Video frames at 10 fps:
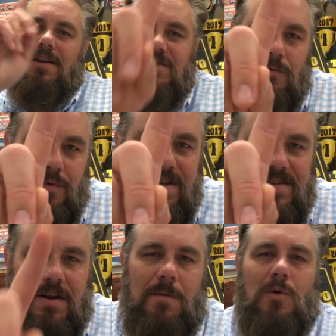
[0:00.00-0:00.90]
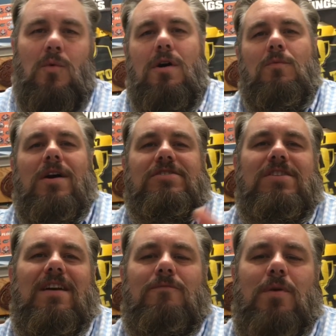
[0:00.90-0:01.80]
right, so reason number 1 why you
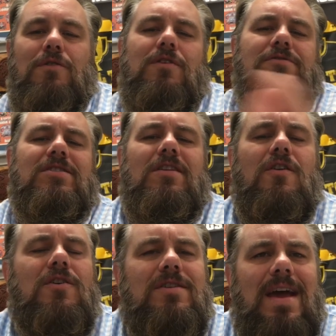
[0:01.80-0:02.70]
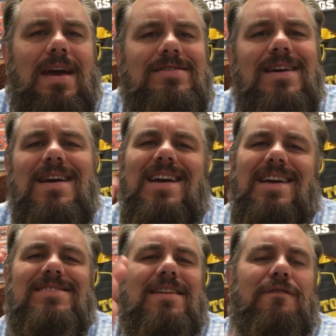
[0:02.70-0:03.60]
should have pothos in all your tanks,
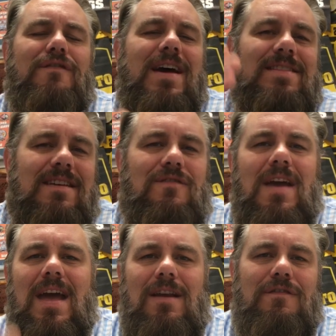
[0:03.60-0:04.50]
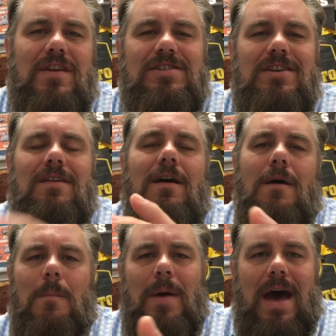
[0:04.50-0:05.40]
it's an effective and efficient
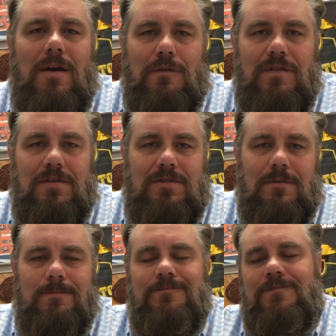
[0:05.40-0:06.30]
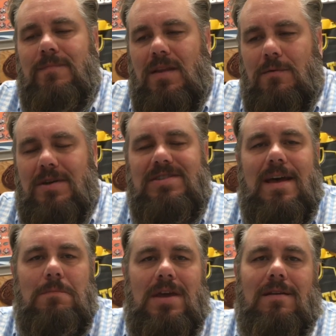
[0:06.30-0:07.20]
biofilter. What does
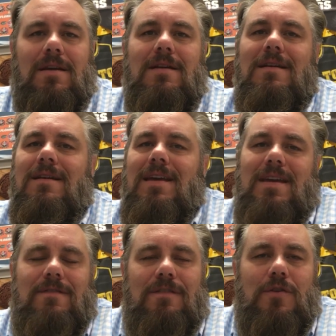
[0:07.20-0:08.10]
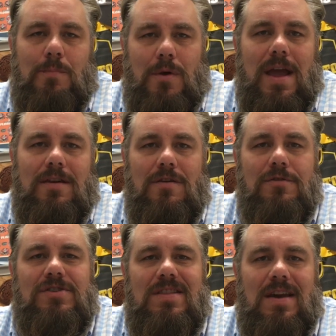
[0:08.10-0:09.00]
that mean? Even if you're brand
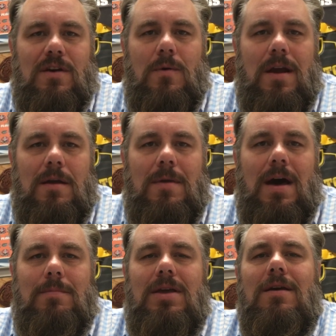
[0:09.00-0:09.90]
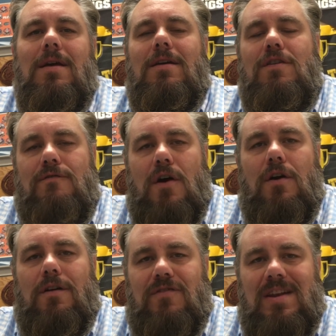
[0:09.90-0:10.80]
new to the aquarium hobby, you've
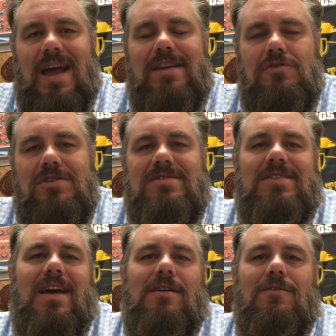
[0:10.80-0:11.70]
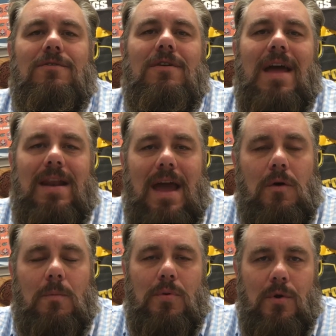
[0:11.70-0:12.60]
heard of the nitrogen cycle and
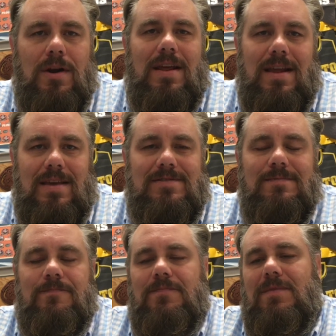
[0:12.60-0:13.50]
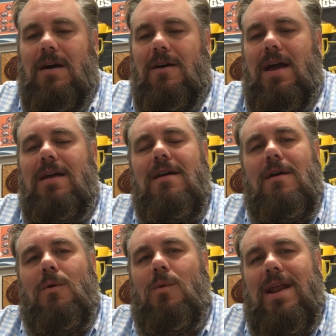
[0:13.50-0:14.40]
how important it is. All right,
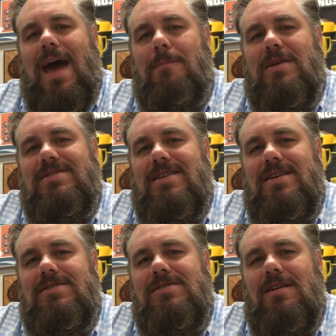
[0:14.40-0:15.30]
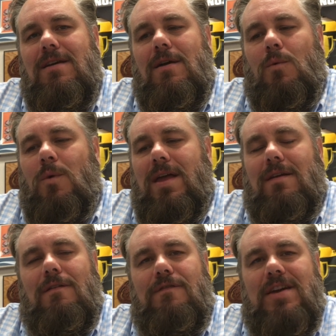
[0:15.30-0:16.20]
what happens is
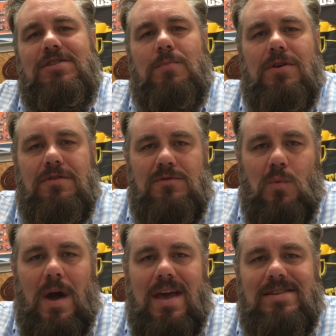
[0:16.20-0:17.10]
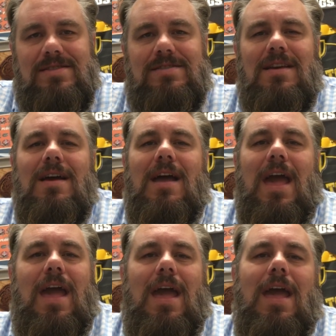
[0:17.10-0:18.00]
when fish produce waste,
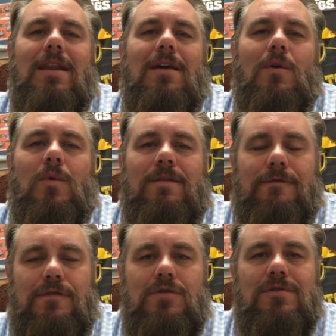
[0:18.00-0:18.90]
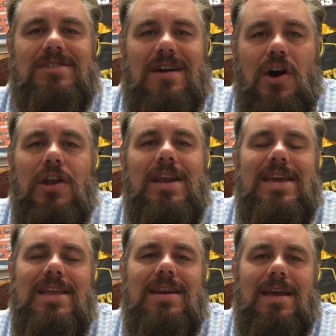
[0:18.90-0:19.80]
and when food is
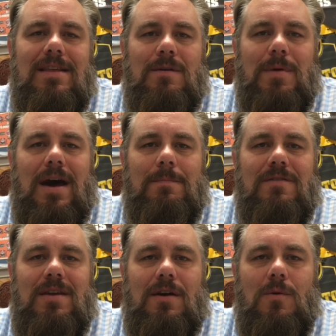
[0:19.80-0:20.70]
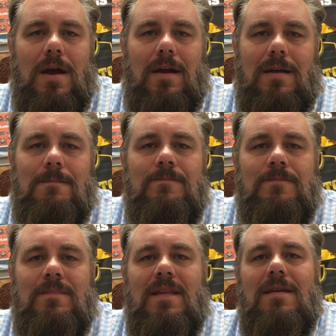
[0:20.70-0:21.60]
uneaten in the bottom of the aquarium,
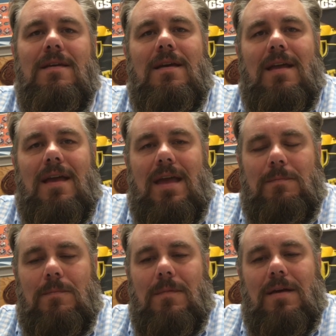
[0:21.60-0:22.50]
it